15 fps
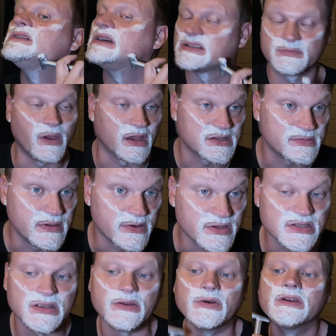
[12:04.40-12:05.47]
That's my
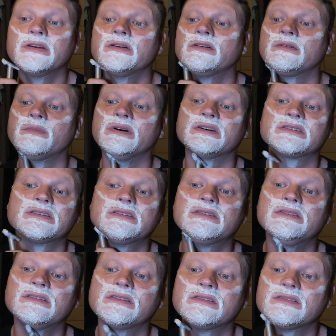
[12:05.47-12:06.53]
experience anyway on my
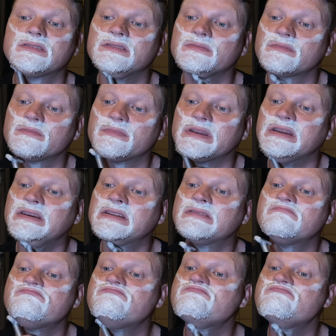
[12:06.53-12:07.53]
beard.